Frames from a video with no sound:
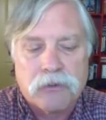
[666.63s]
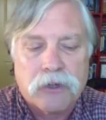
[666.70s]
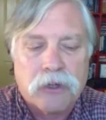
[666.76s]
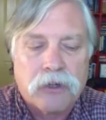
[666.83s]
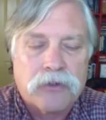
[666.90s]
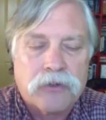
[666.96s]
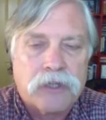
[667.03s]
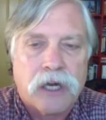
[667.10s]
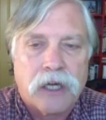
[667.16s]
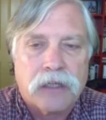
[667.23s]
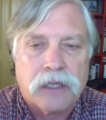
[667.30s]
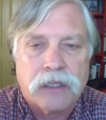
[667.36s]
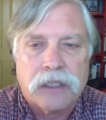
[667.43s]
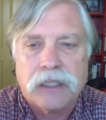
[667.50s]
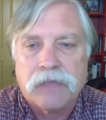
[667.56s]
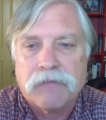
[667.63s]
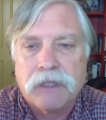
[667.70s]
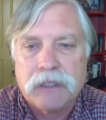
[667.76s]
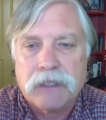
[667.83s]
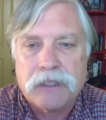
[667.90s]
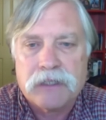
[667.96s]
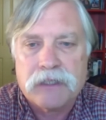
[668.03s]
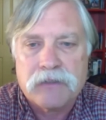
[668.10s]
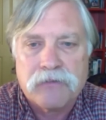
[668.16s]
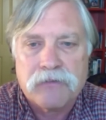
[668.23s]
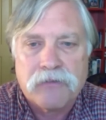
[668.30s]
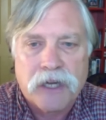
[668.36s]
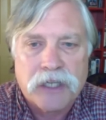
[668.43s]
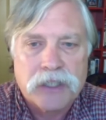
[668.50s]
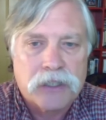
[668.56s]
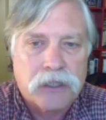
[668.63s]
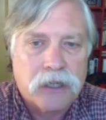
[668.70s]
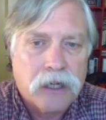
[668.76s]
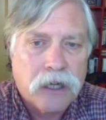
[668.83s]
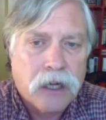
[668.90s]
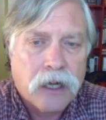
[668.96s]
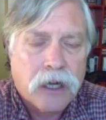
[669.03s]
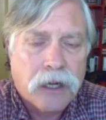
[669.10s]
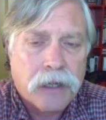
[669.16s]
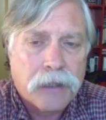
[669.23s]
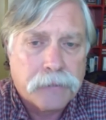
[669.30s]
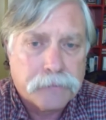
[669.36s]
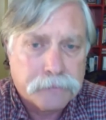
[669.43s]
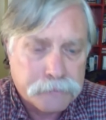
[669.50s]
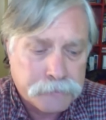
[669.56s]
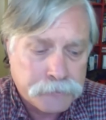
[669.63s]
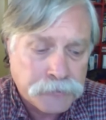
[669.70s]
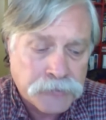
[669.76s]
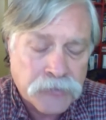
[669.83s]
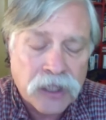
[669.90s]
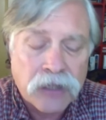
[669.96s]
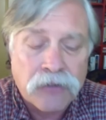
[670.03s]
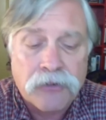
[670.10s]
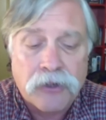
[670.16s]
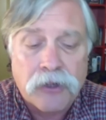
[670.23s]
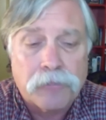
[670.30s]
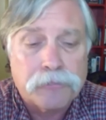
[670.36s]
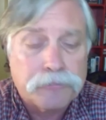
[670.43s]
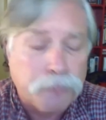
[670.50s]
were in close contact and they've done the disinfection. If the